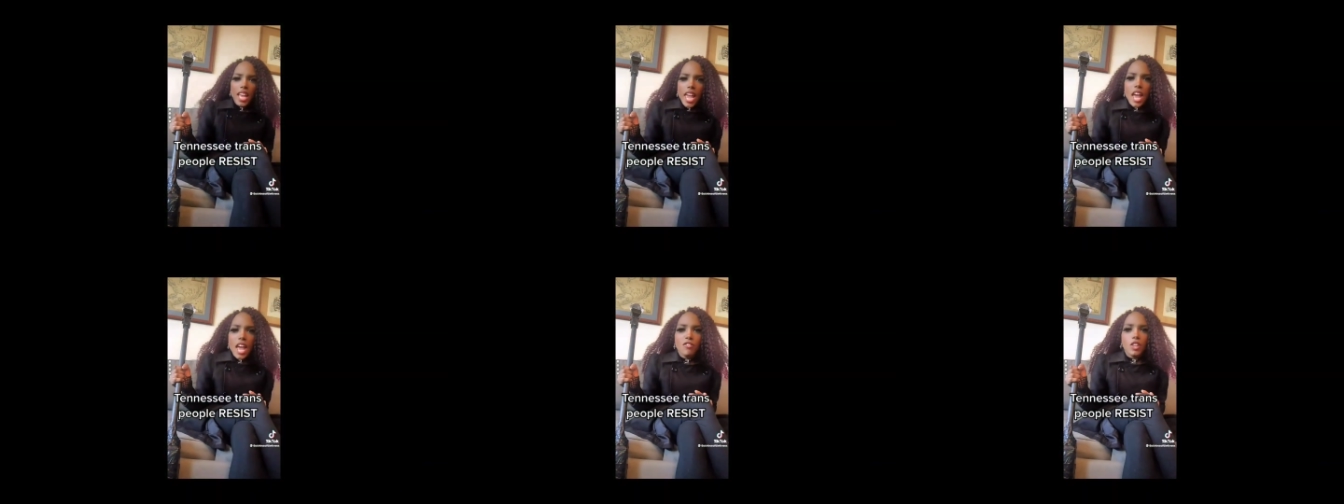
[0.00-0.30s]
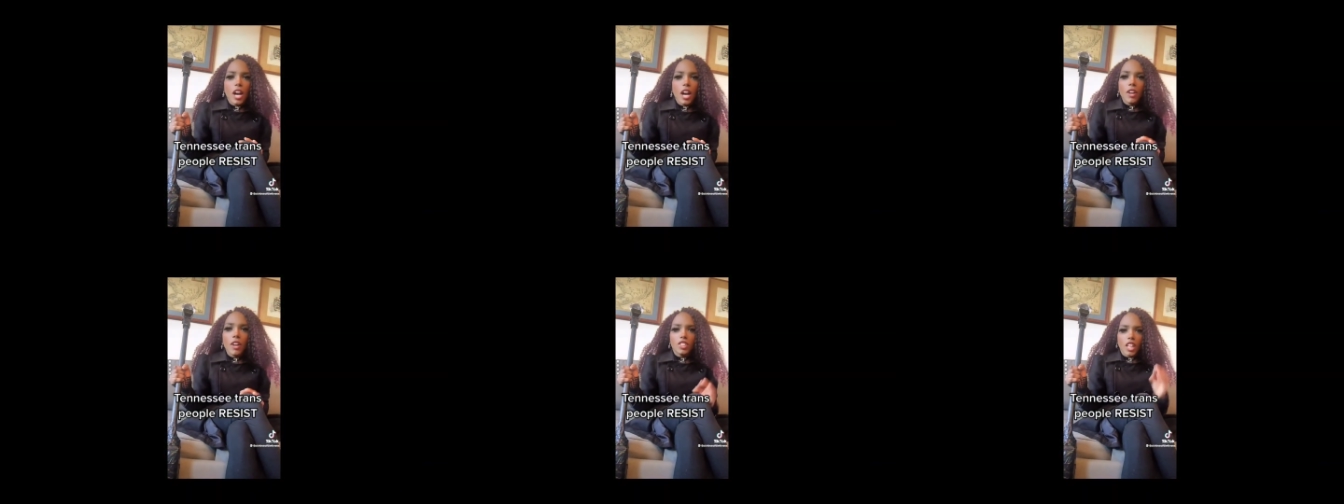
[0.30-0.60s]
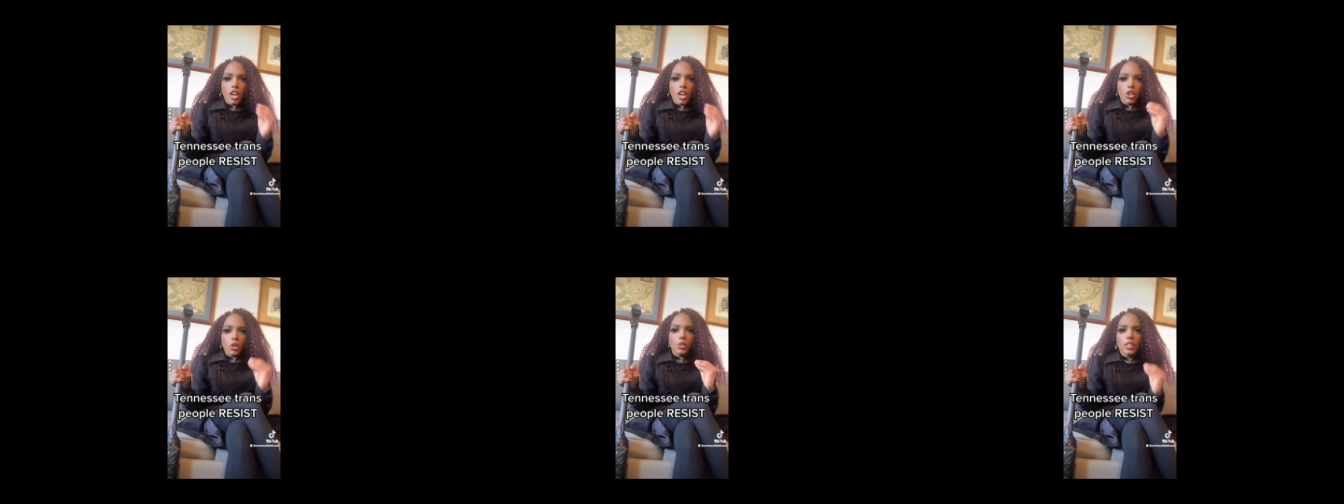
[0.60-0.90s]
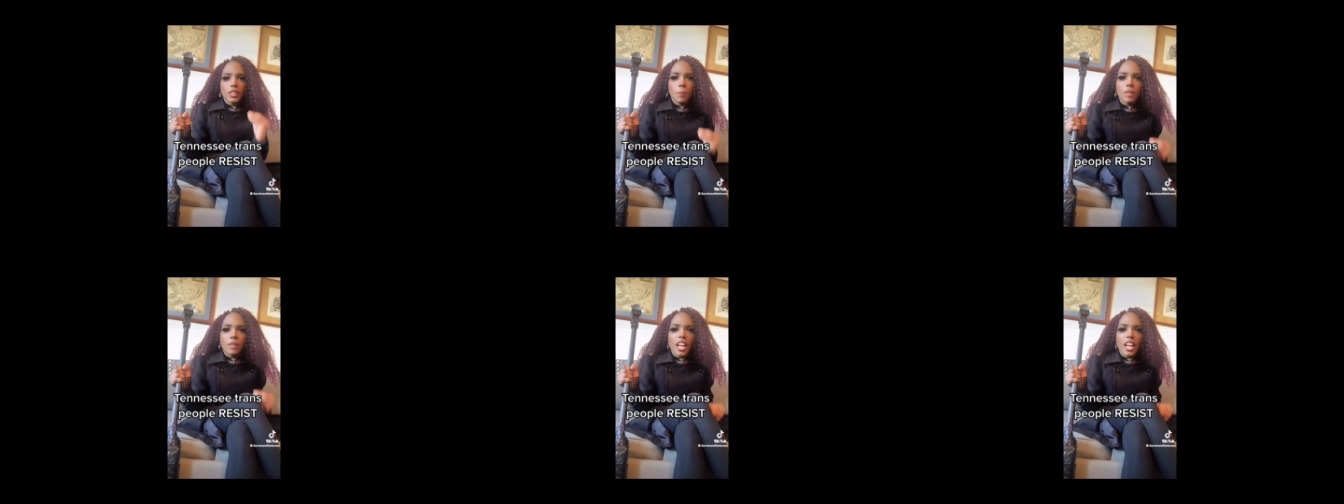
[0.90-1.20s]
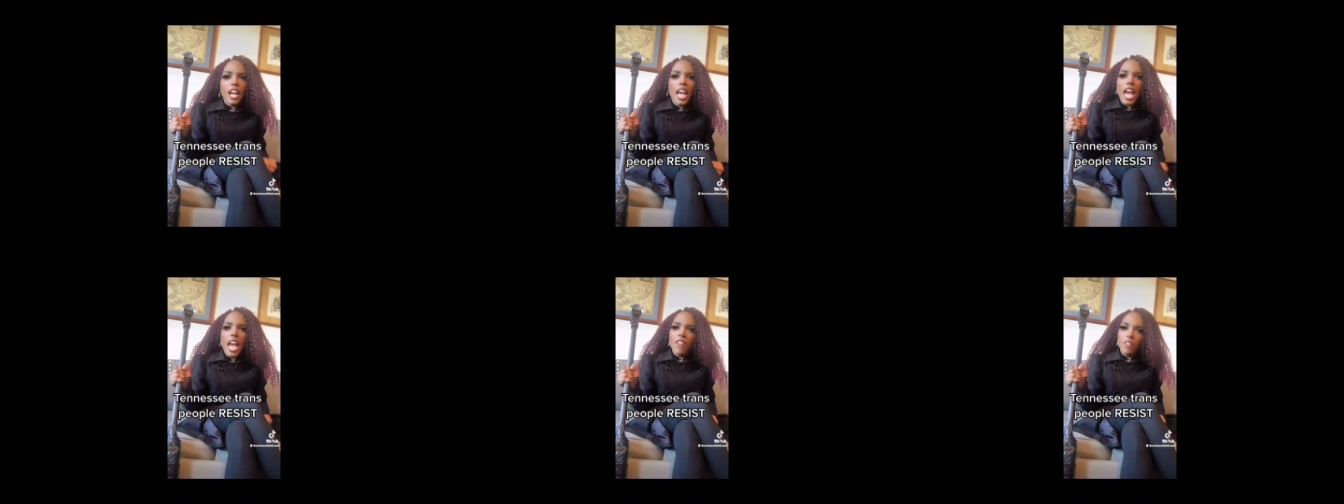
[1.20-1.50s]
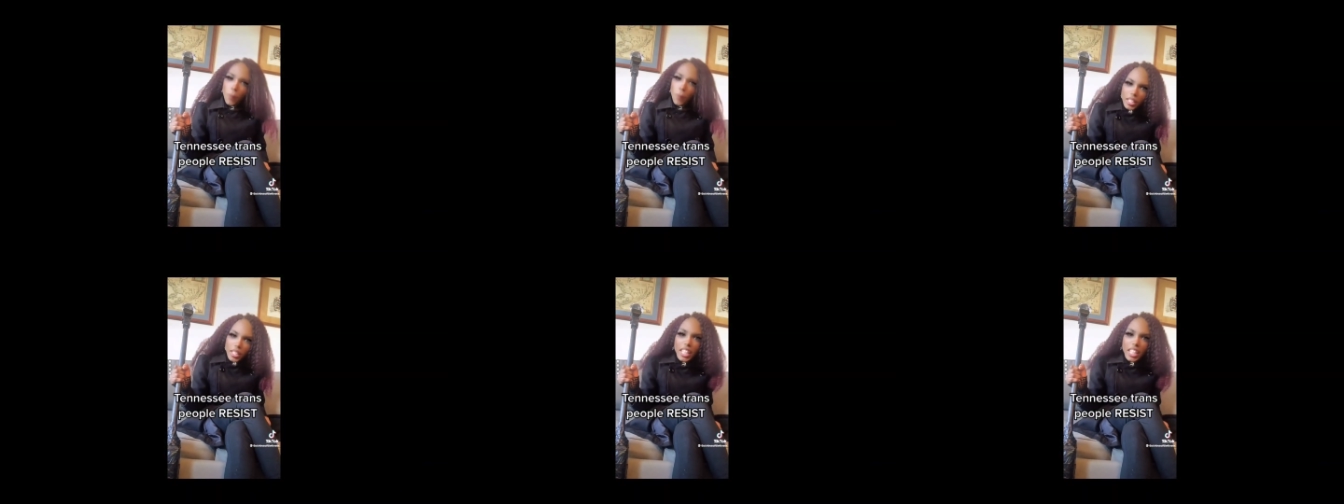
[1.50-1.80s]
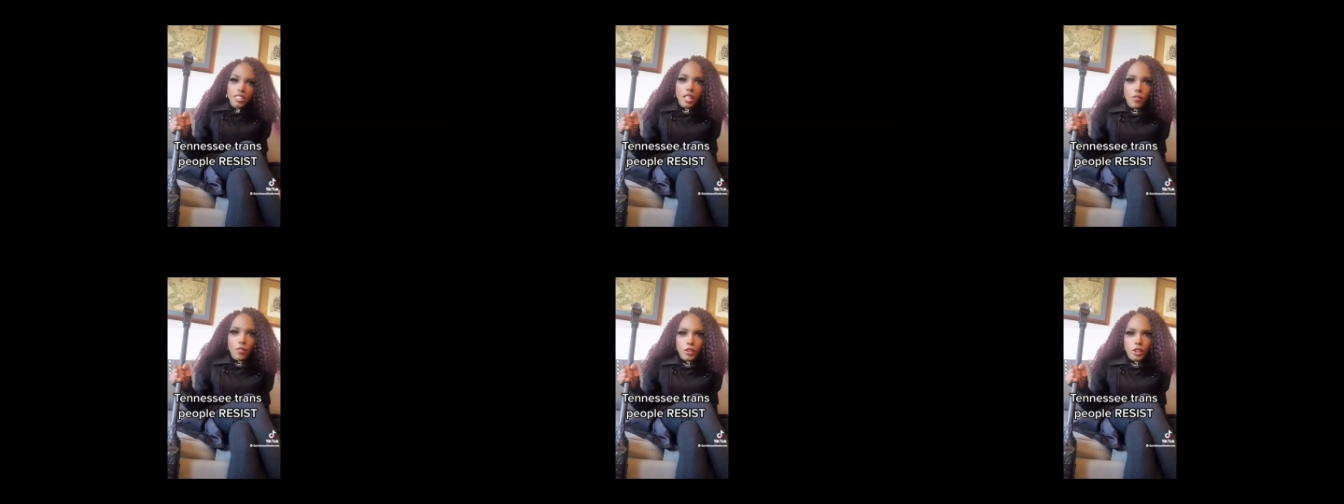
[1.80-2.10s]
If the, I'll tell you something, if a
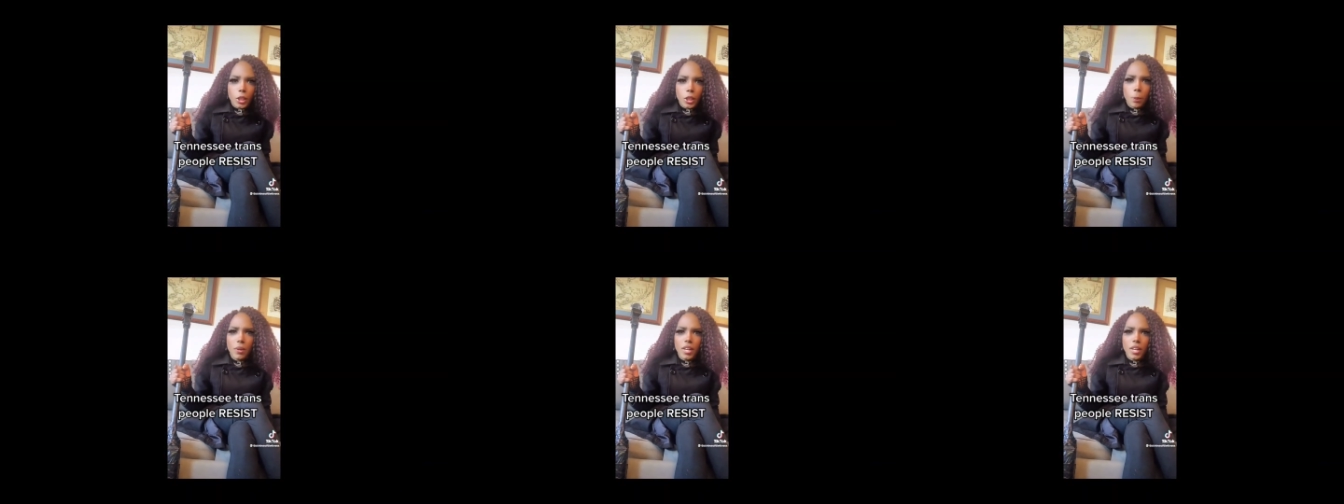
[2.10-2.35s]
police officer